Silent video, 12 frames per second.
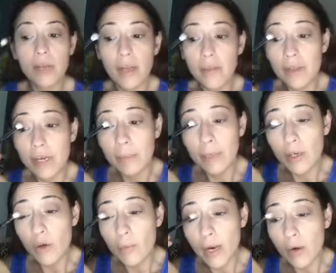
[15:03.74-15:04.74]
And then I'm gonna
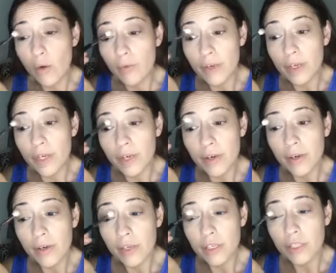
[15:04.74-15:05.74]
go back over
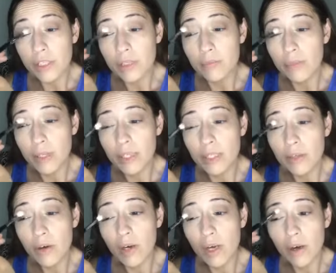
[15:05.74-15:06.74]
here and just blend it
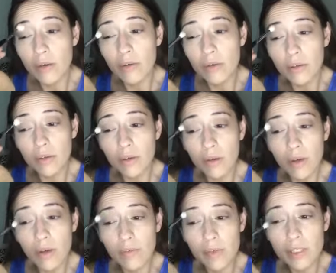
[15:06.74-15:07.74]
all out,
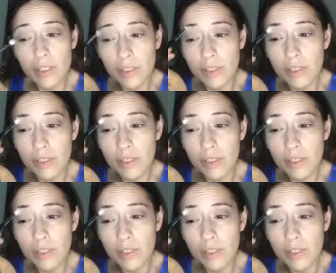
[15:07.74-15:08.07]
all of it.